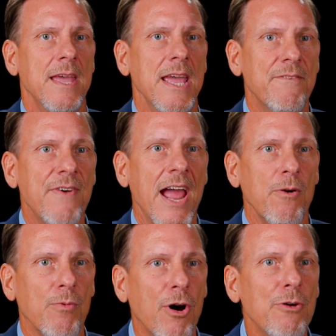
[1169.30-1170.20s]
in
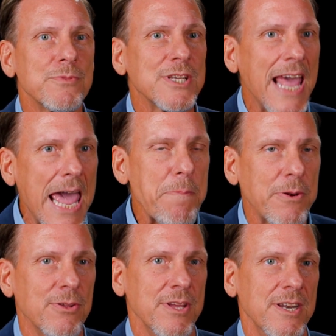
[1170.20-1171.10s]
fact, Rome's
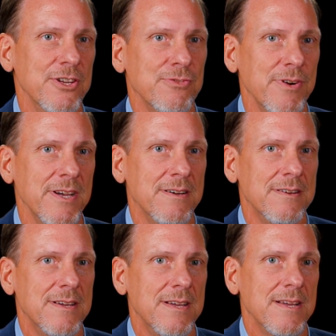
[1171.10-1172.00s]
capital in
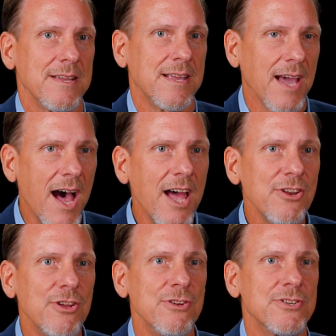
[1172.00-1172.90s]
Israel,
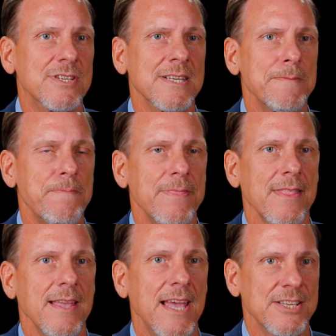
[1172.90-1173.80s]
God used it
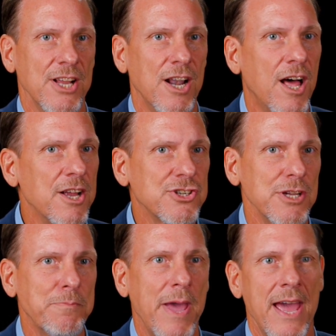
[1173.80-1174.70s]
as a
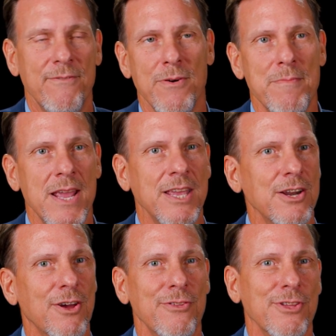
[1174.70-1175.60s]
launching pad for
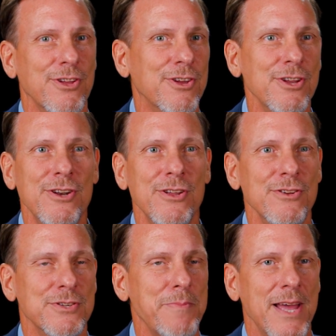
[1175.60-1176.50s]
making known the good
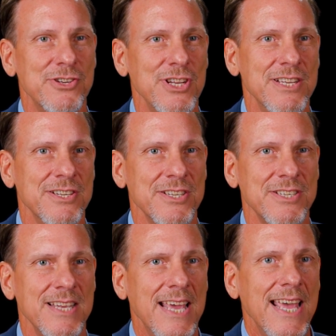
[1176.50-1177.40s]
news about
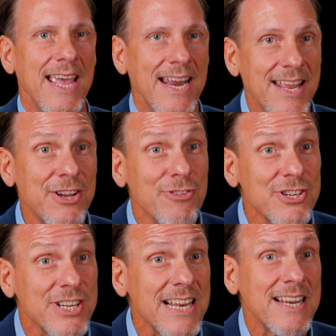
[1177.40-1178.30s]
Jesus. And
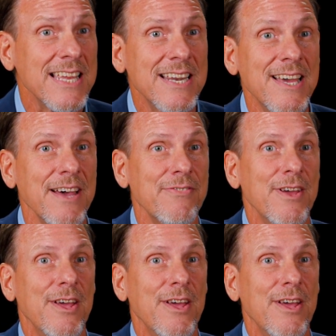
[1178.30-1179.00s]
interestingly enough,